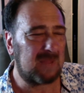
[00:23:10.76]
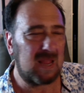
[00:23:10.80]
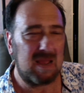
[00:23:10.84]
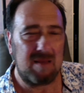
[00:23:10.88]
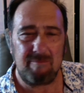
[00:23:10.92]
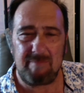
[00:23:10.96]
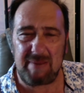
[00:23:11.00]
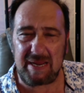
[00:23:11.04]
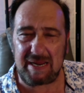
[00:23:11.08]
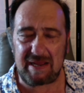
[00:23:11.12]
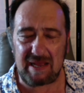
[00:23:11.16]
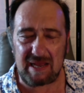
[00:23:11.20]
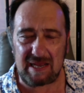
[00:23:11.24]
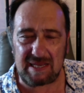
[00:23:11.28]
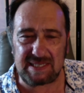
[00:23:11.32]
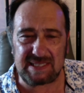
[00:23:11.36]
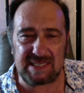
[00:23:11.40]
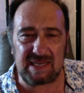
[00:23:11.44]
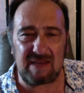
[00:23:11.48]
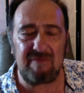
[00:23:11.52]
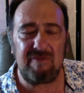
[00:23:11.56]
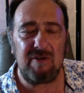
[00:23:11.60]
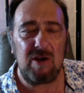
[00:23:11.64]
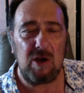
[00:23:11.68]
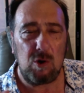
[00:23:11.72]
because
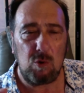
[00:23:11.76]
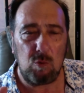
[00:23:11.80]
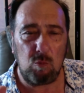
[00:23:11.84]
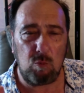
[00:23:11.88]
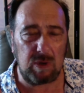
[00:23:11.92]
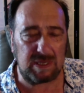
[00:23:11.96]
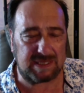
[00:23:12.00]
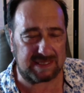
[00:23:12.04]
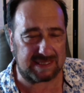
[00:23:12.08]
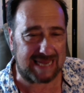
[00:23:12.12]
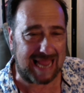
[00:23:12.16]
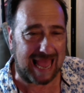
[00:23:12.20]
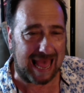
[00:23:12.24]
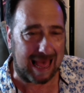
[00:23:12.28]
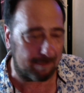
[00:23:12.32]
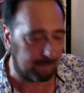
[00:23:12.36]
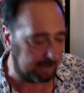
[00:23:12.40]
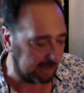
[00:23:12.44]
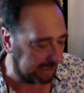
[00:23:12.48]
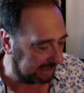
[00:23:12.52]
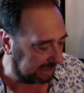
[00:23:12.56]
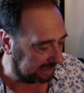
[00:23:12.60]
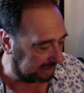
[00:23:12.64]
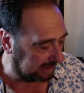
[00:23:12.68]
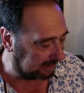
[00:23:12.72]
of what's
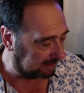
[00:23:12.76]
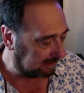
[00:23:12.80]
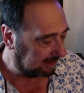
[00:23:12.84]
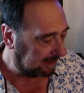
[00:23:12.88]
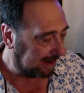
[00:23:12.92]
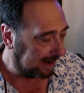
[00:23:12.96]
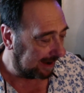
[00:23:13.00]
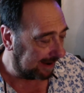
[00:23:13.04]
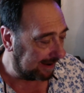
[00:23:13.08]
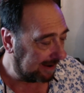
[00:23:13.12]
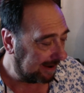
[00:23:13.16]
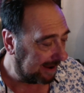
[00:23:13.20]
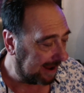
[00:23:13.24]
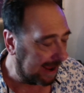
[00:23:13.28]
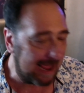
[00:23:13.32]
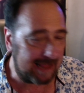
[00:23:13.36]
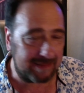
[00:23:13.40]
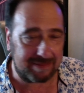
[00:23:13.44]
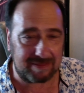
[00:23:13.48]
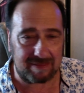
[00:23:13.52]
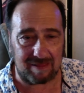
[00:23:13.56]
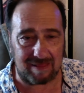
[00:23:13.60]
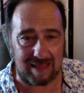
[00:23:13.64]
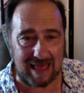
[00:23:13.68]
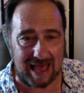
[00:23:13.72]
happening here. At
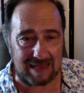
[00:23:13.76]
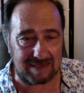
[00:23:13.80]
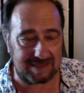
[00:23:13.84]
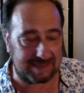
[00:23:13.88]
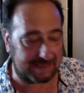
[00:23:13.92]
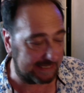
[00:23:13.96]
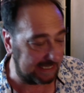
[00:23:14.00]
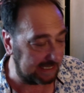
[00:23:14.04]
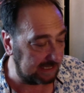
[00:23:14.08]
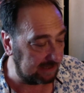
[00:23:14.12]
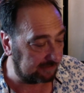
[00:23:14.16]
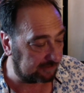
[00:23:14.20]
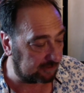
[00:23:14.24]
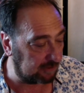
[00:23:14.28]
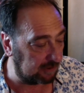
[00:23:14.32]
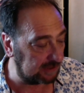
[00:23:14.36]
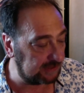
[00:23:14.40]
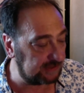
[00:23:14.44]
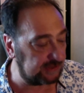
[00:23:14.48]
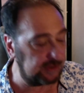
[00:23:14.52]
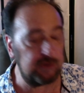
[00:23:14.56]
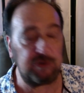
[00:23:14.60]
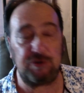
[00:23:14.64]
the last scene, of course, you